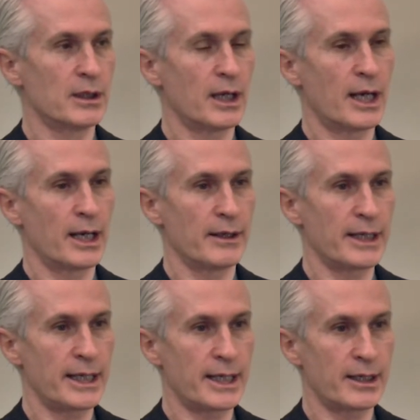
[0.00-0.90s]

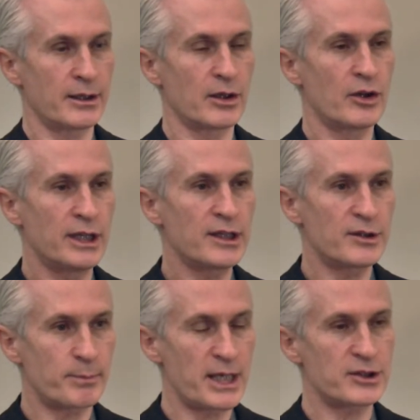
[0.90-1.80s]
And
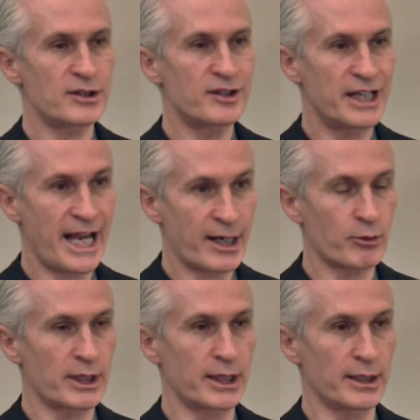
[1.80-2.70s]
these patients in
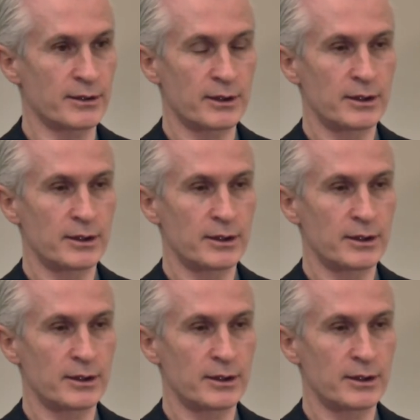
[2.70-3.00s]
aggregate